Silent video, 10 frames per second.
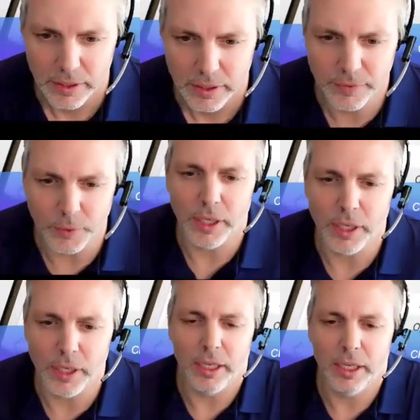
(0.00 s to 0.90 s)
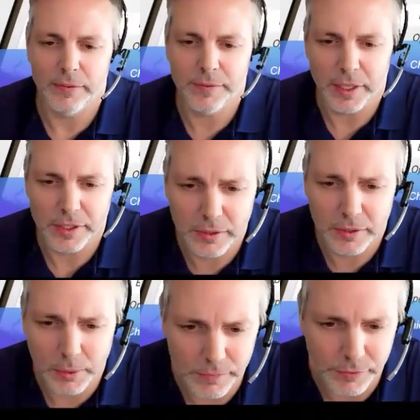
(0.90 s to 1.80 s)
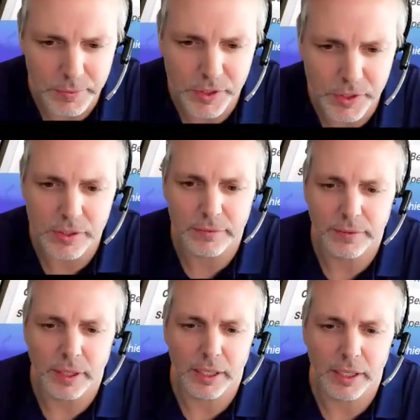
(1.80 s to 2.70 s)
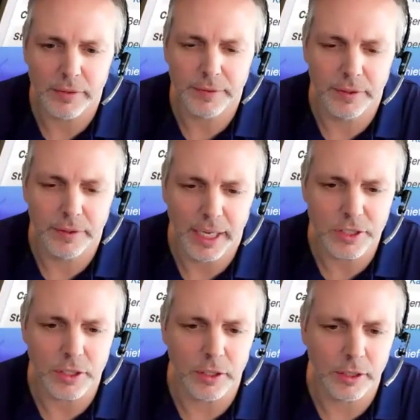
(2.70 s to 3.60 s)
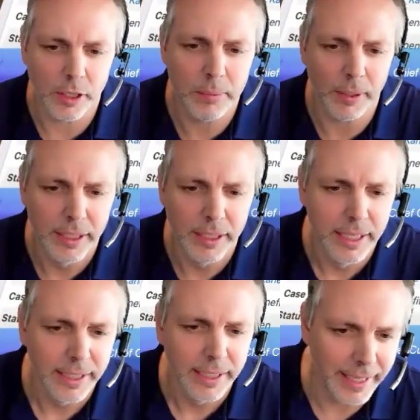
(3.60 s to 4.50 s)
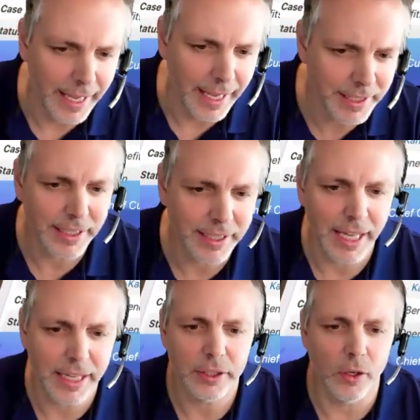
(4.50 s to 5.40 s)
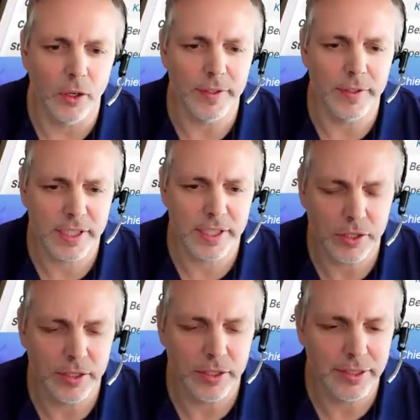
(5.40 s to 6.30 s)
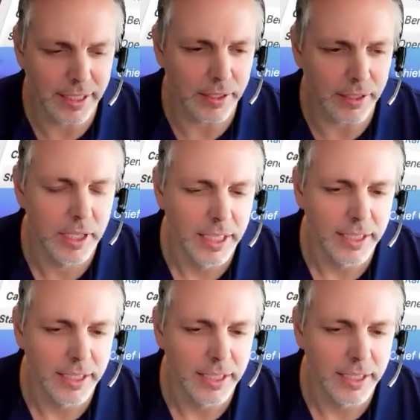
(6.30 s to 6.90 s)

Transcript: For a question from Susan for HR Copilot, can admins get the conversation details?